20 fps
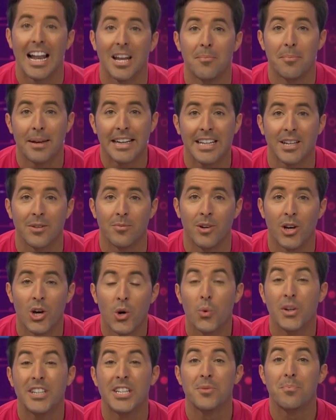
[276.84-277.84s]
aluminium,
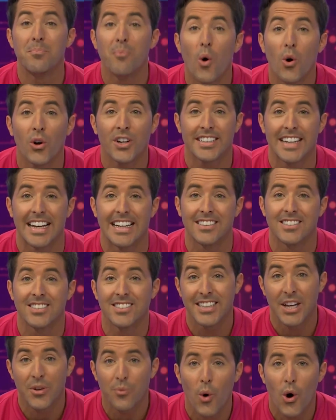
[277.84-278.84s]
which is more dense
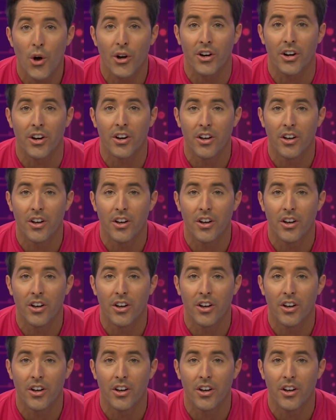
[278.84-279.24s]
than water.